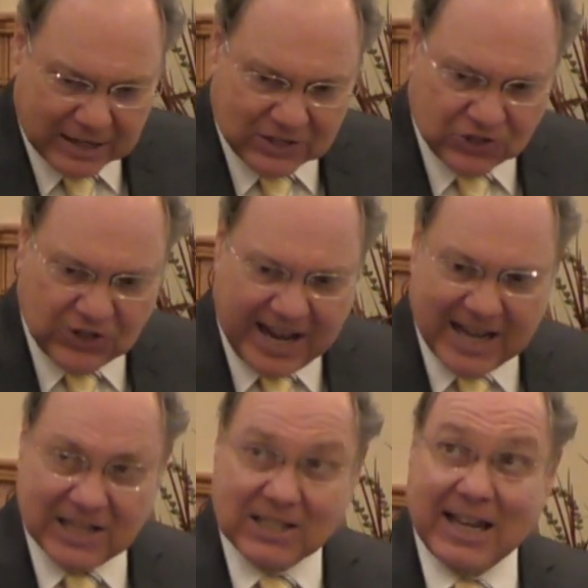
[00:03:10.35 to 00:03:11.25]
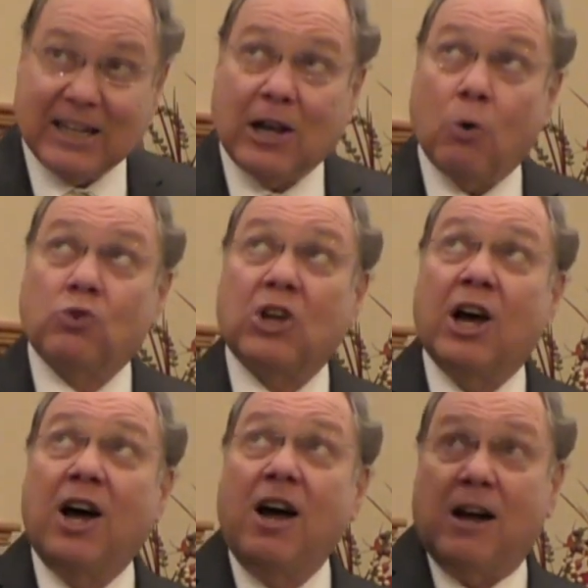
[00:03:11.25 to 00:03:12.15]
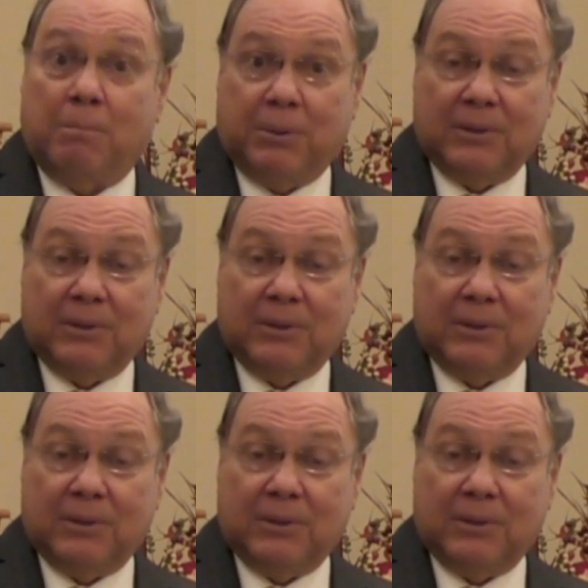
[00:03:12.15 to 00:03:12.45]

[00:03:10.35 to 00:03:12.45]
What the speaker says: ascends, that goes up.